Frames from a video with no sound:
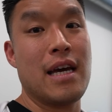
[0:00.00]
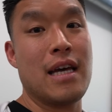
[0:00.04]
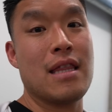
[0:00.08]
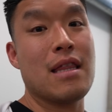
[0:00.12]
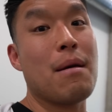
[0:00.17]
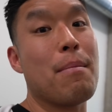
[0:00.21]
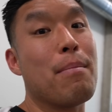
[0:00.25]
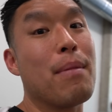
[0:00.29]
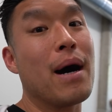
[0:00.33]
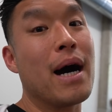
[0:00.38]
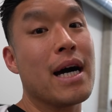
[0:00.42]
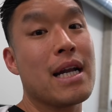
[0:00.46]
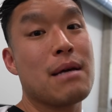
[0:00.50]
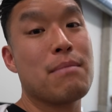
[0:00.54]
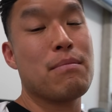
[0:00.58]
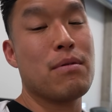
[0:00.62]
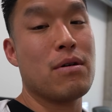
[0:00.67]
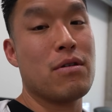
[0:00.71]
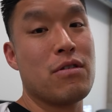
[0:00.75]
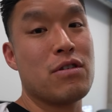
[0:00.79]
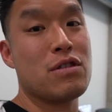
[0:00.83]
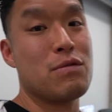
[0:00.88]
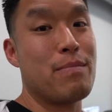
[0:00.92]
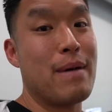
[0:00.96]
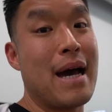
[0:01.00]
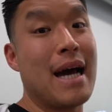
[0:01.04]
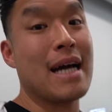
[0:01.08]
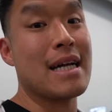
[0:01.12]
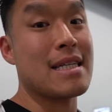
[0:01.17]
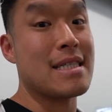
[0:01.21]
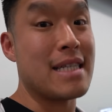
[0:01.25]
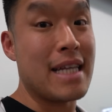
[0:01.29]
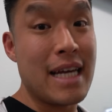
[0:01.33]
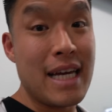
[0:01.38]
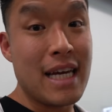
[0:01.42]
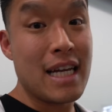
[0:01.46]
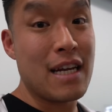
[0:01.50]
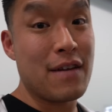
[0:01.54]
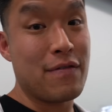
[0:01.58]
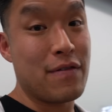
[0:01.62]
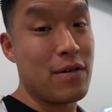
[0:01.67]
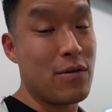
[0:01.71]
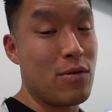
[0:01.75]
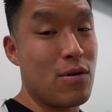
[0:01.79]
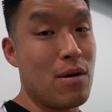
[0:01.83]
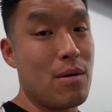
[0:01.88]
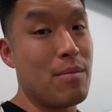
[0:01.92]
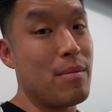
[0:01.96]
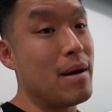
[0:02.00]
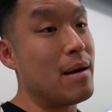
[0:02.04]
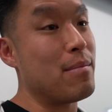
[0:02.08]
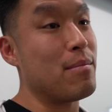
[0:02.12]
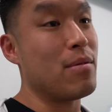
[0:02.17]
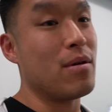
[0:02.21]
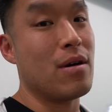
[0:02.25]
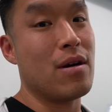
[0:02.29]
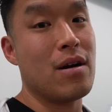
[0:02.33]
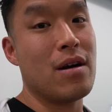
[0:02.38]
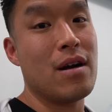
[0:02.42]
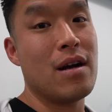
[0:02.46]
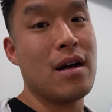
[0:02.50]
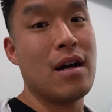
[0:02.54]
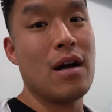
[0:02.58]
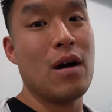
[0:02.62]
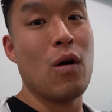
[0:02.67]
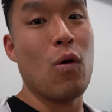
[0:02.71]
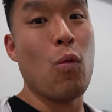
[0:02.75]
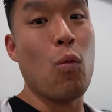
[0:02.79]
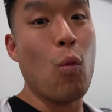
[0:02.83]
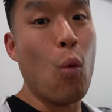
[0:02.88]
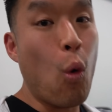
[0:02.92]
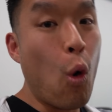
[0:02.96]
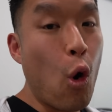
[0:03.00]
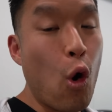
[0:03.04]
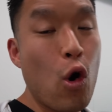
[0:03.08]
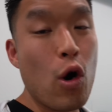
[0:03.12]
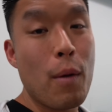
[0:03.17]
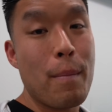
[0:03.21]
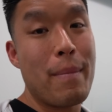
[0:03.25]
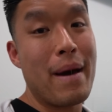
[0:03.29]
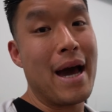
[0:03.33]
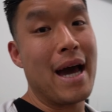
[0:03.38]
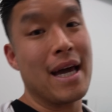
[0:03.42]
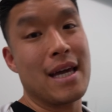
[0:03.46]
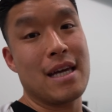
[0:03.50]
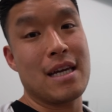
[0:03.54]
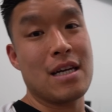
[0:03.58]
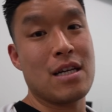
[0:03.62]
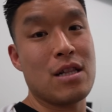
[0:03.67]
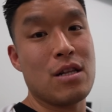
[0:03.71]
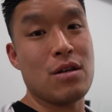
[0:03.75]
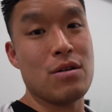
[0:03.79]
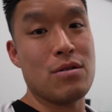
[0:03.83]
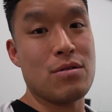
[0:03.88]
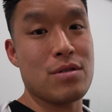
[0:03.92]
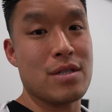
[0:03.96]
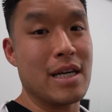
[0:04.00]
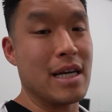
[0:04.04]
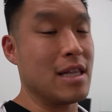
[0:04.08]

and the bodybuilders back then, if you remember, wore baggy clothes.